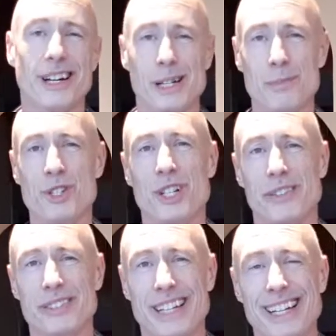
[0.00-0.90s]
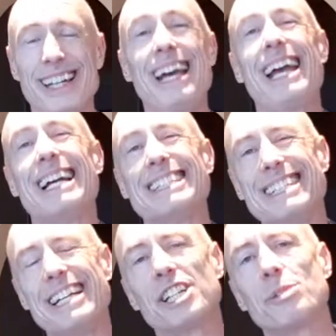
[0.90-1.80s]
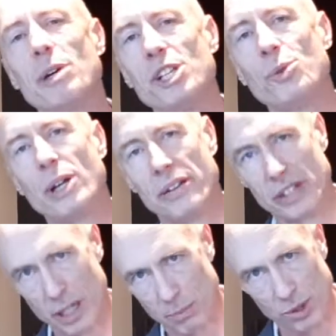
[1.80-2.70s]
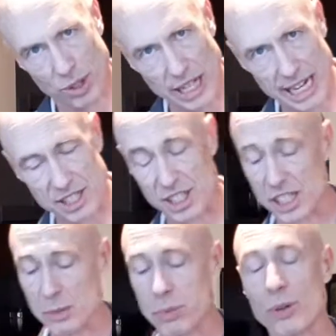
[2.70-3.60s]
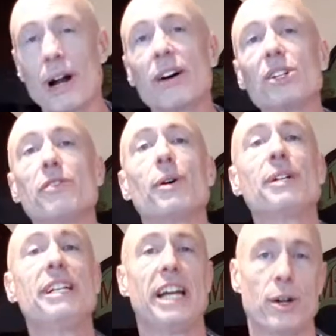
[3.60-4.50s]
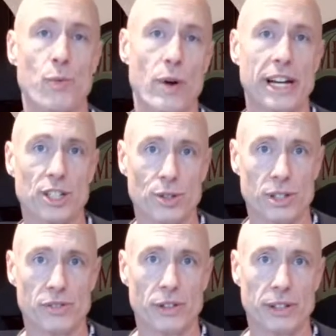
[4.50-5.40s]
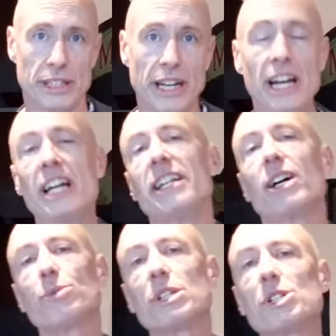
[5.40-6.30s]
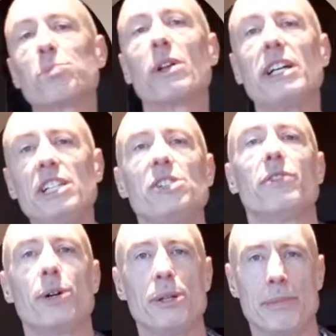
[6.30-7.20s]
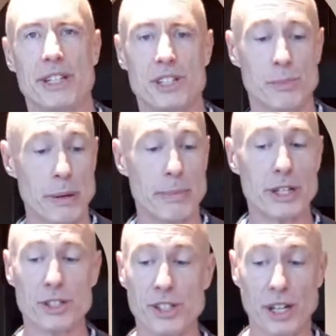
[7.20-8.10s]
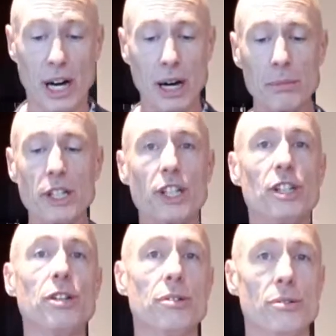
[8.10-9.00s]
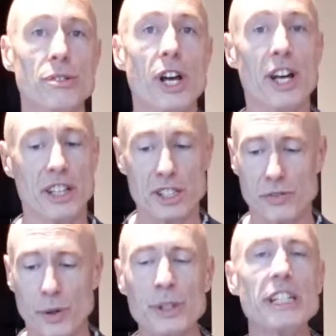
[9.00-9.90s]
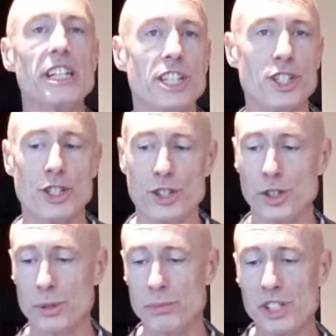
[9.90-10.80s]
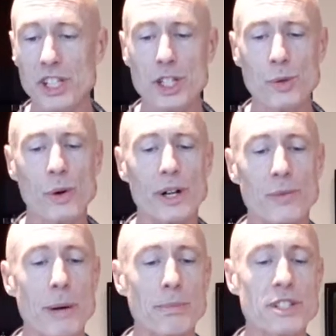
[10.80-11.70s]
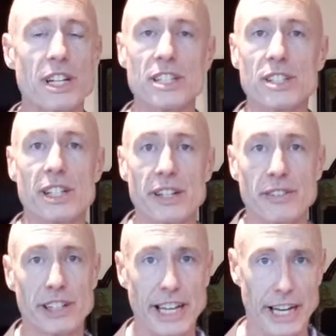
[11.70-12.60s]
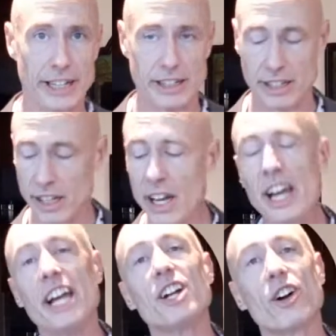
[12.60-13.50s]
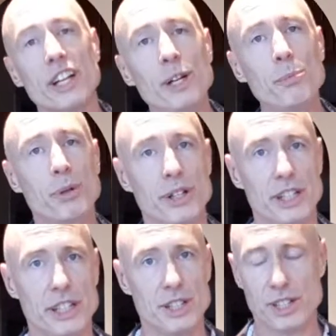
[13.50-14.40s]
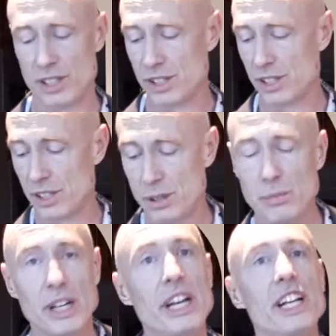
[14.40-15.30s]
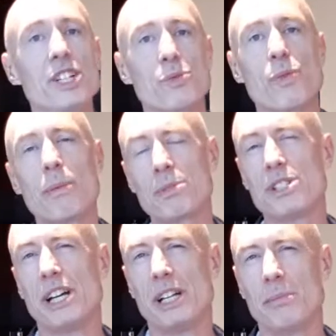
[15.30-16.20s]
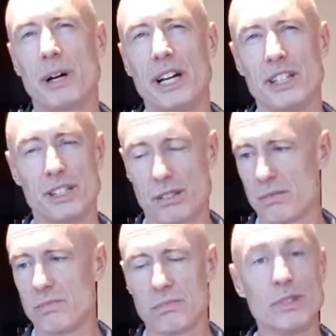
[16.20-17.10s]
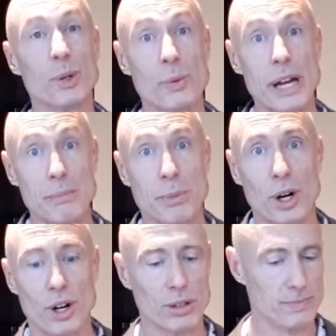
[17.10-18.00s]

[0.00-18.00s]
I'm Chef Ted, and today on the menu we have a couple classics, plurality voting and ranked choice voting. Now to explain these voting methods a bit better to you, I'm going to use these voting kitchen tubes. Each one represents a different candidate, and our input into the system is represented by this little red ball.